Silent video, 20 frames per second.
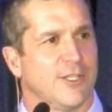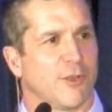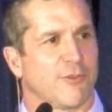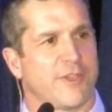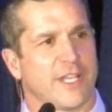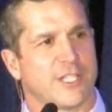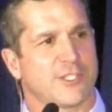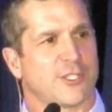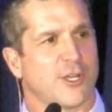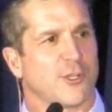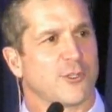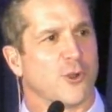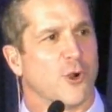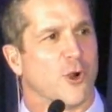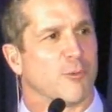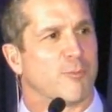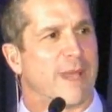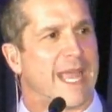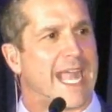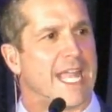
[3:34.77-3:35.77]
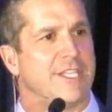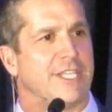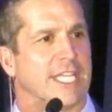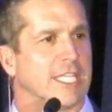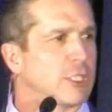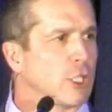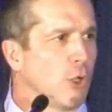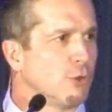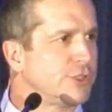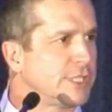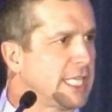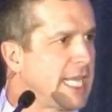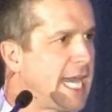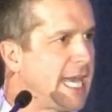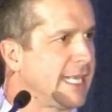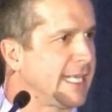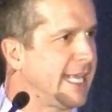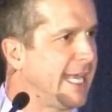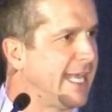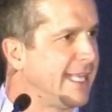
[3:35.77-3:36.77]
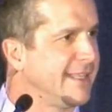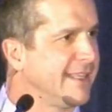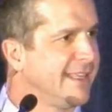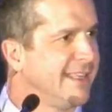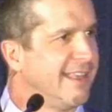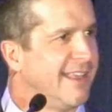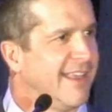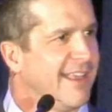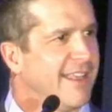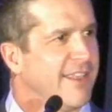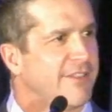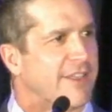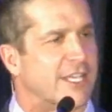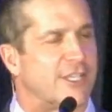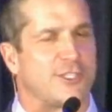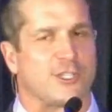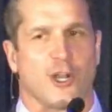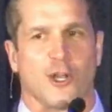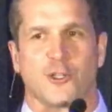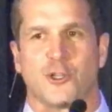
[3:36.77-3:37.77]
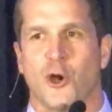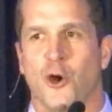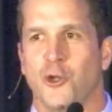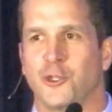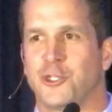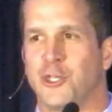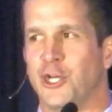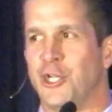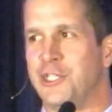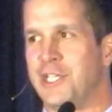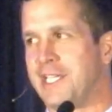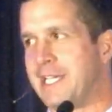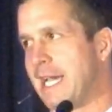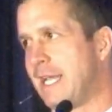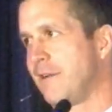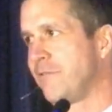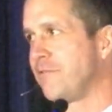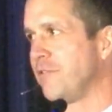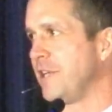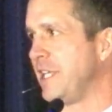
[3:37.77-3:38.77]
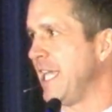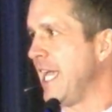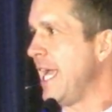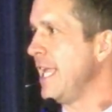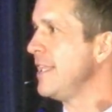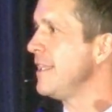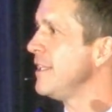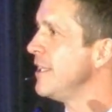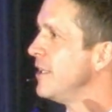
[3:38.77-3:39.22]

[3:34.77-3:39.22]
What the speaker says: Things start going bad, you get close to God again. Things start going good, you kind of forget.